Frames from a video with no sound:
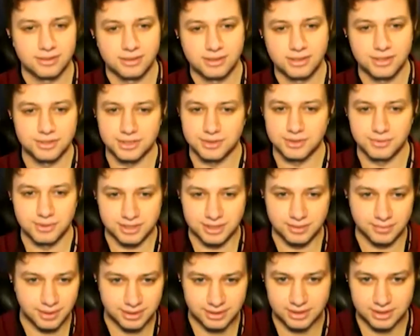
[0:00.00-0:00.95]
usually with
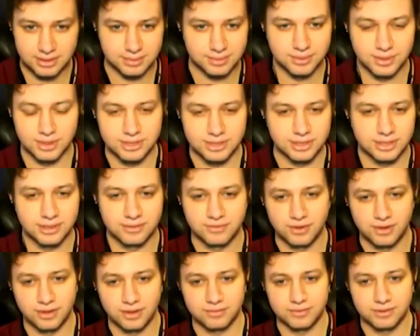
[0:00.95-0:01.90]
some like deliberation
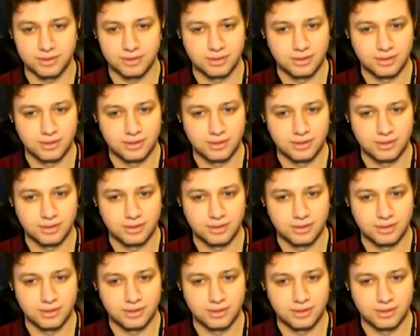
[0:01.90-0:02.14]
involved.